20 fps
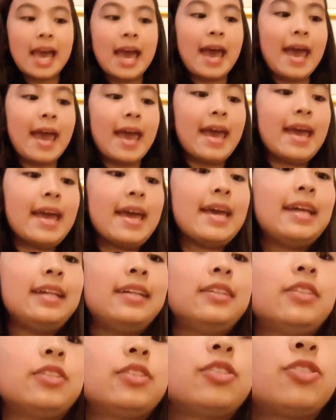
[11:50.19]

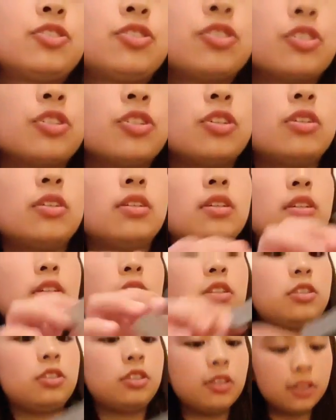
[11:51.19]
and
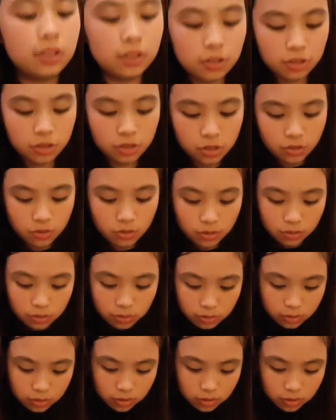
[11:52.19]
the usual